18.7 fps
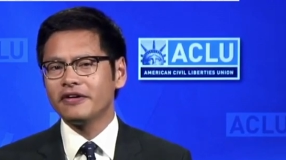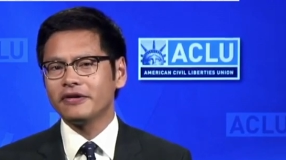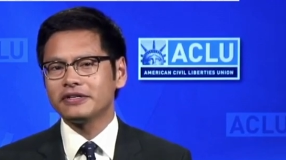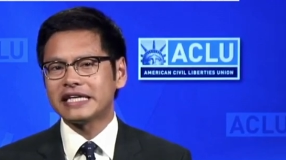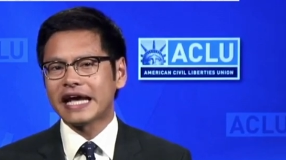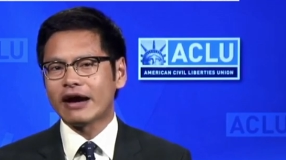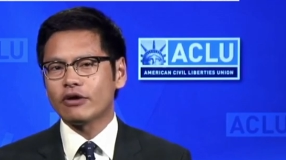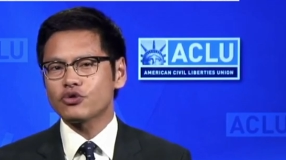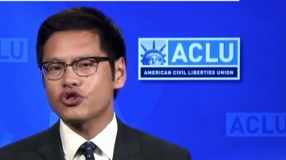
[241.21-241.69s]

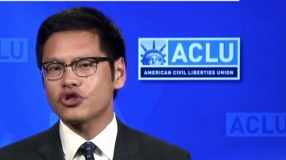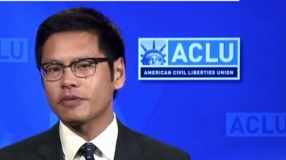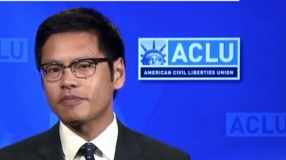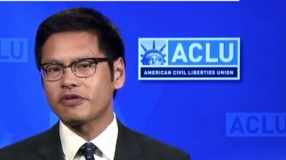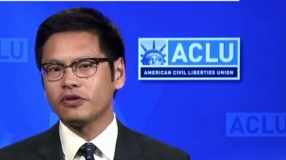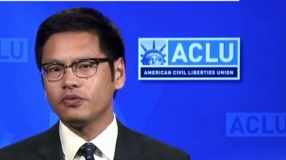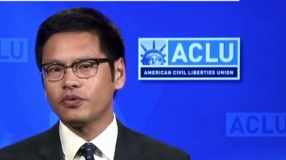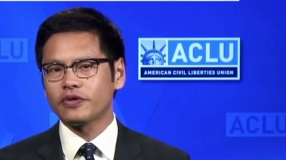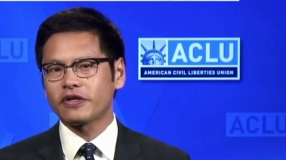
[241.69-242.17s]
There are
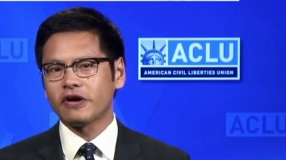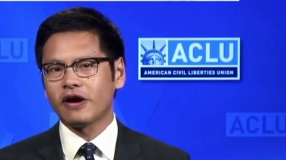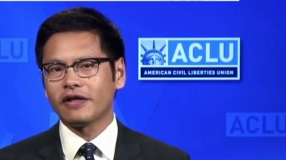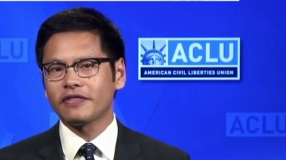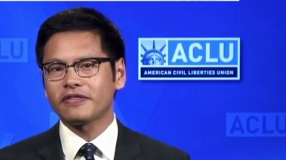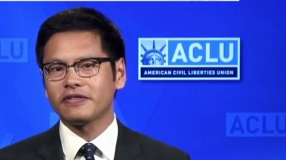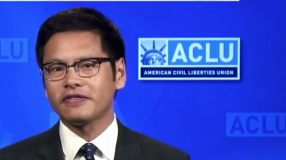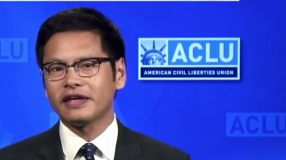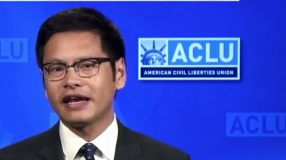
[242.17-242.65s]
townships in
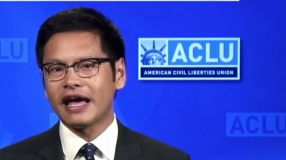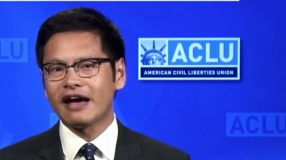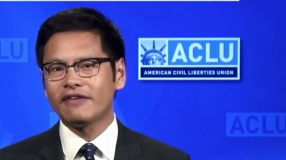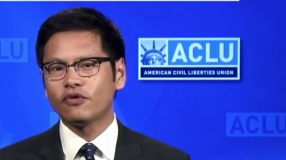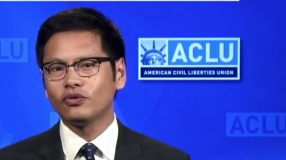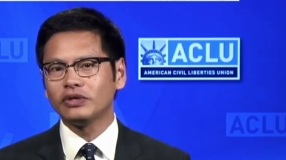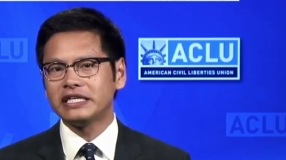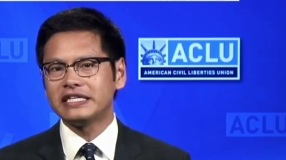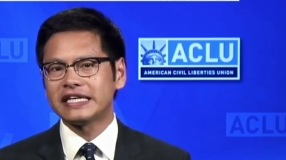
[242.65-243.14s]
Wisconsin that
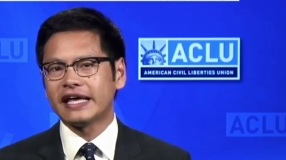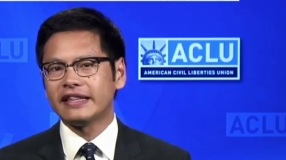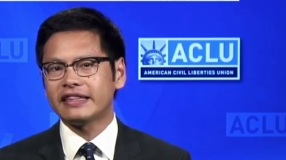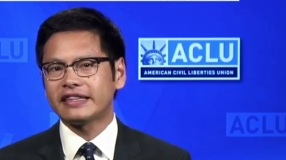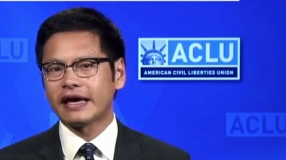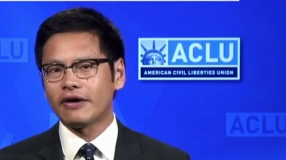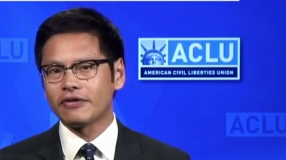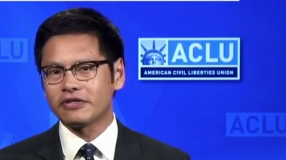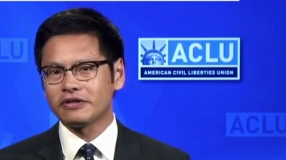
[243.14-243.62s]
have only
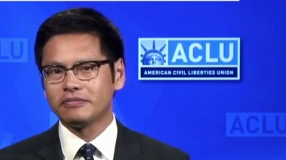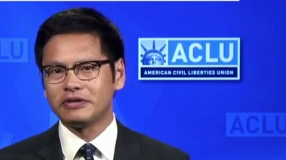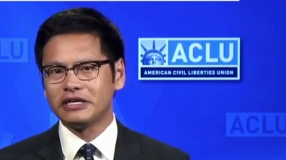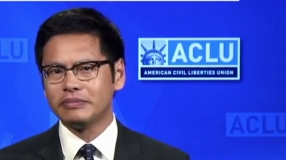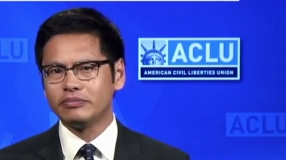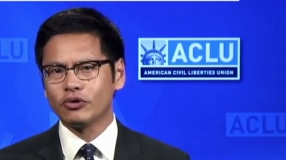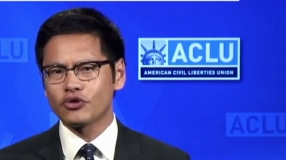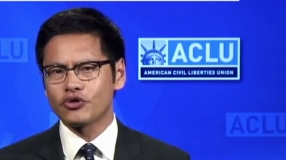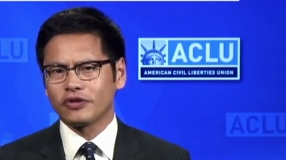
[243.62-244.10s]
10,000
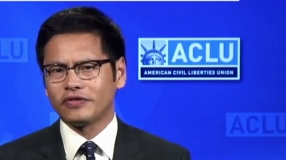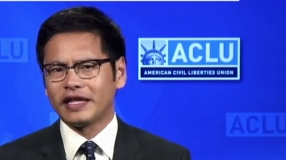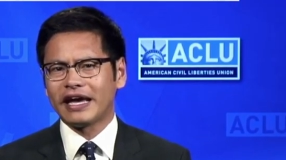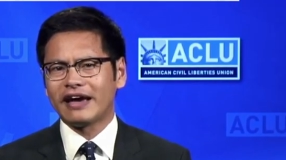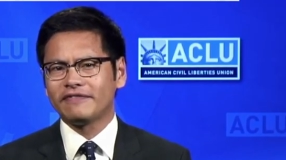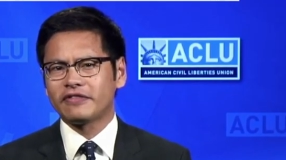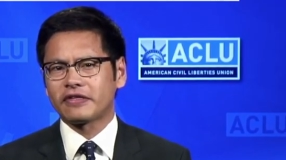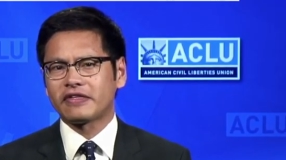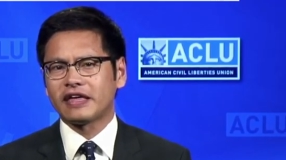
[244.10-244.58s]
people. Should
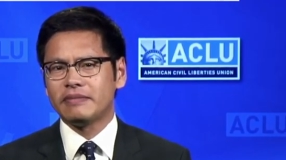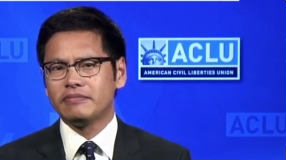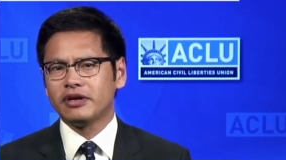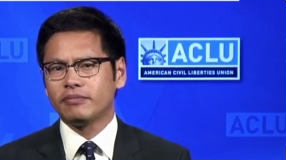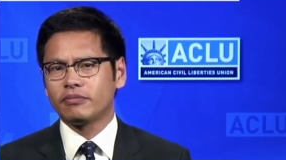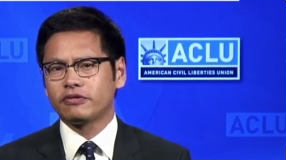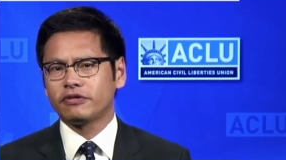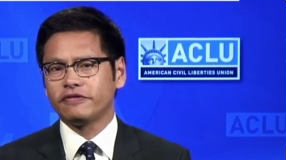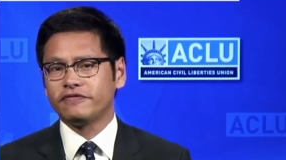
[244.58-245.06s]
they have the
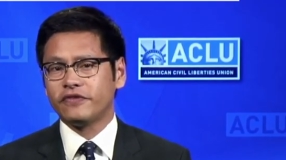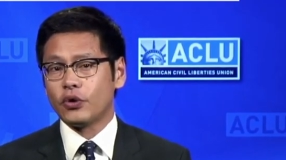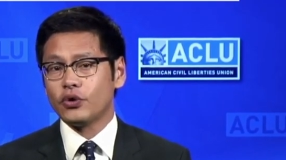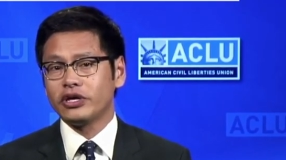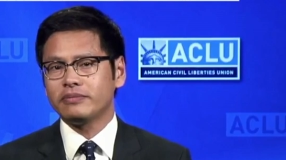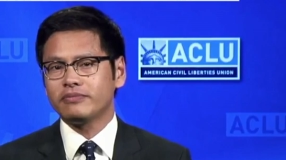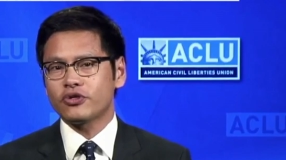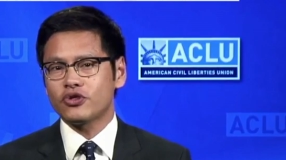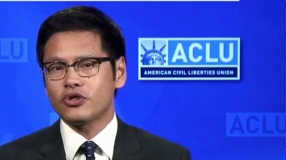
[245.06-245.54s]
same number of
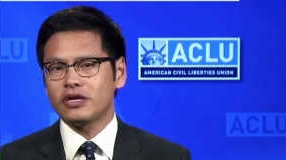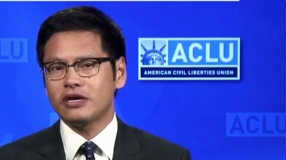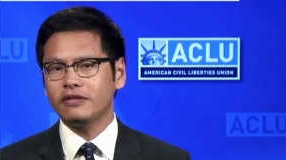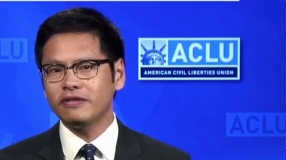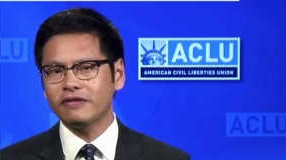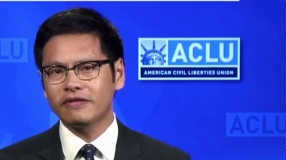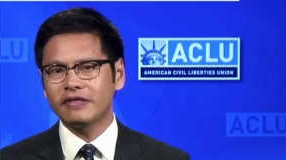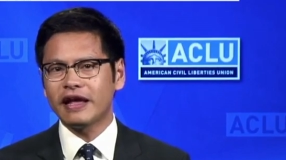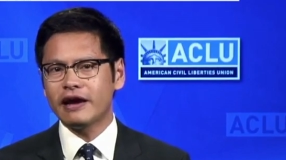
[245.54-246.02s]
voting
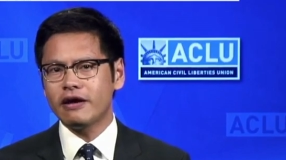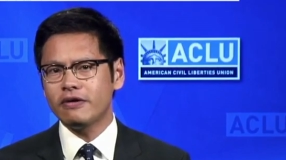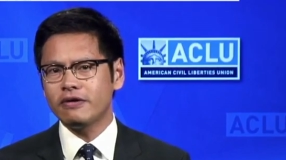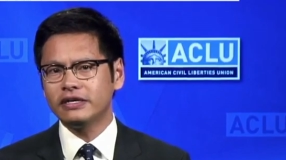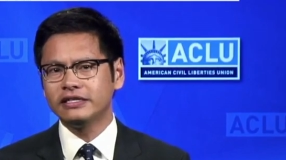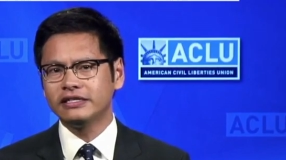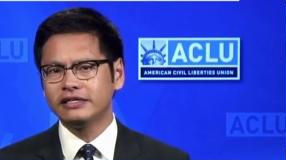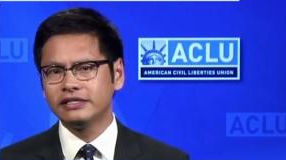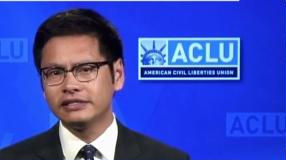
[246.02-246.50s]
machines
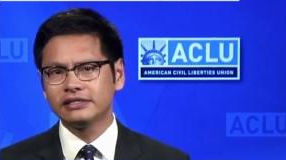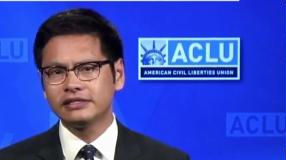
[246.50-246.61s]
now?